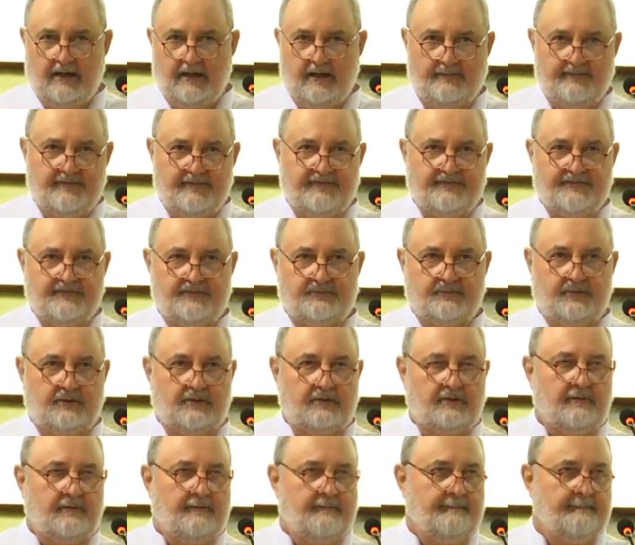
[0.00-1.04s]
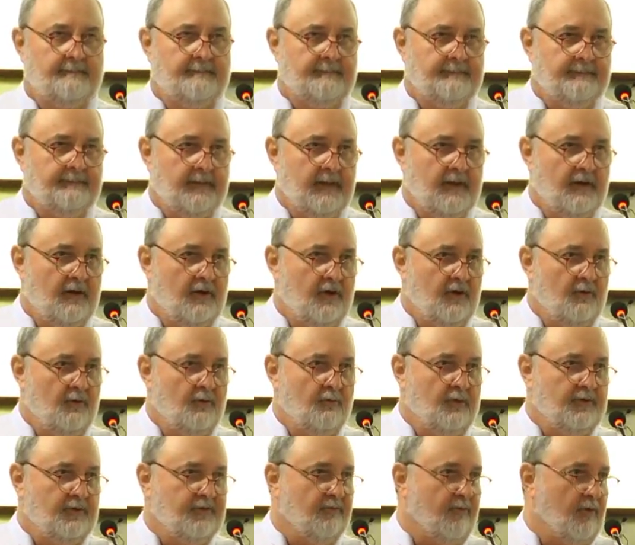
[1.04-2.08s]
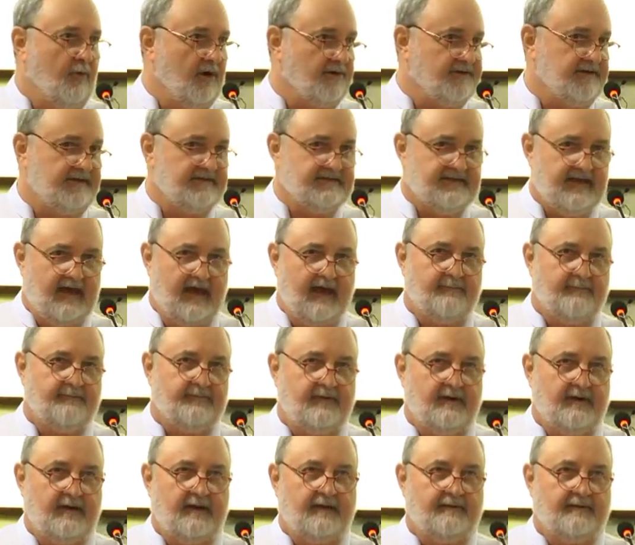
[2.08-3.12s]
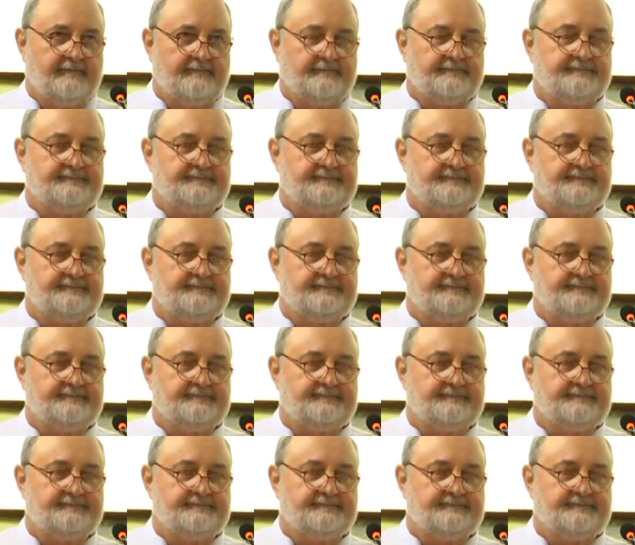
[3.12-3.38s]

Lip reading: comfortable with what is happening.